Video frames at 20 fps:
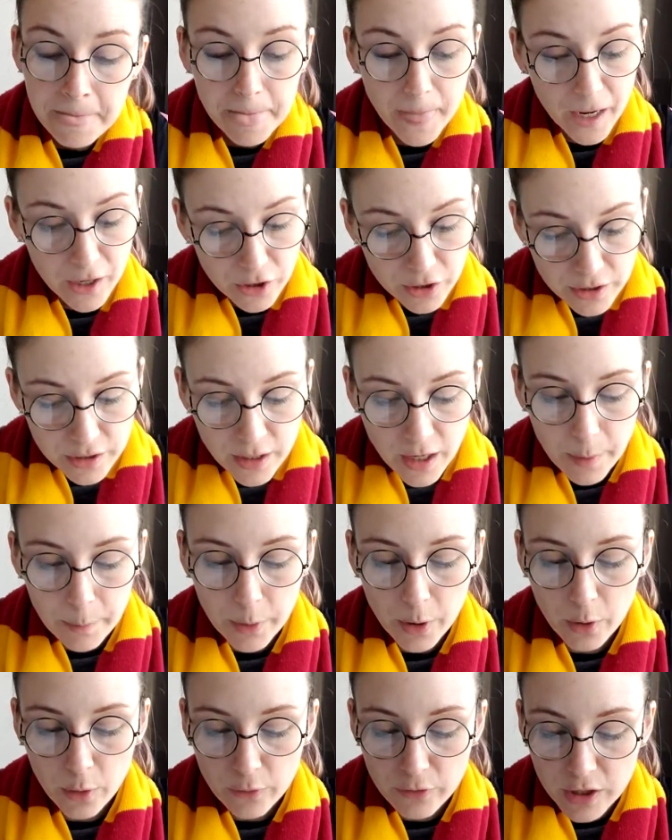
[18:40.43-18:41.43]
I couldn't
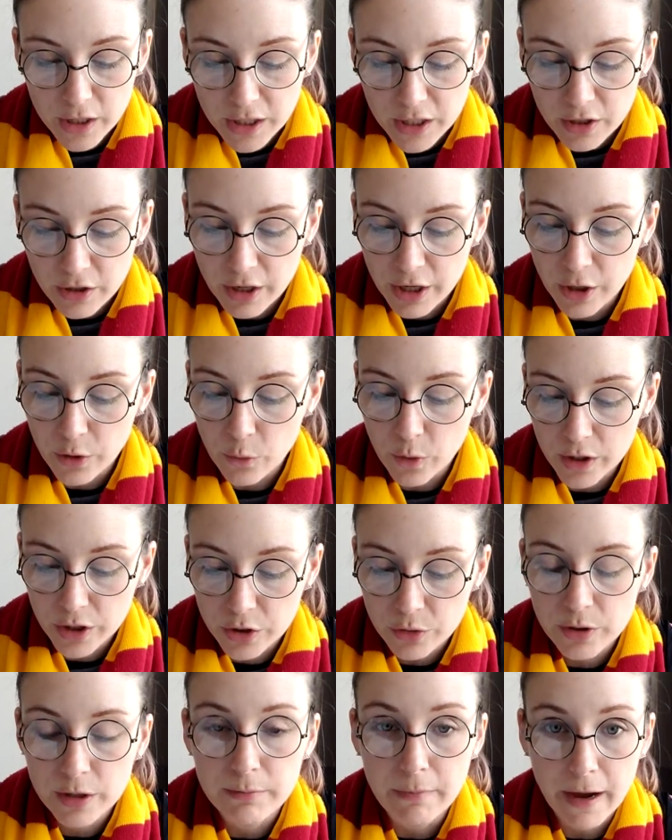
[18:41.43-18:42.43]
help overhearing what
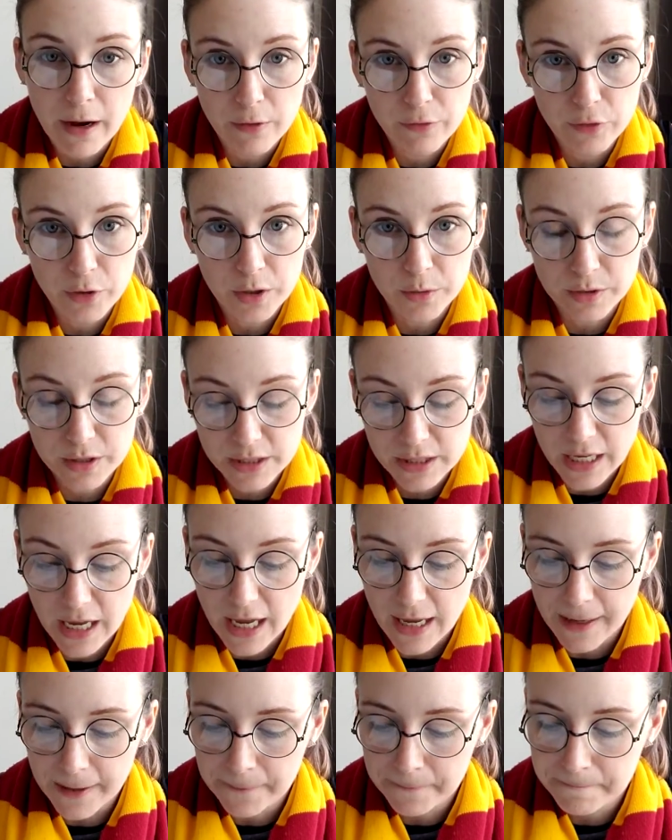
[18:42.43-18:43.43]
you and Malfoy were
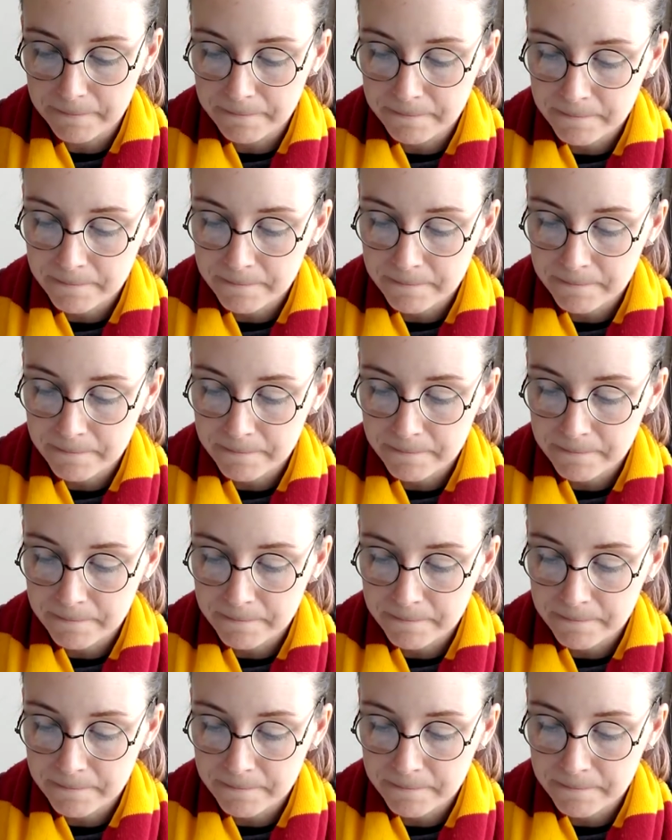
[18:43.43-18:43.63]
saying.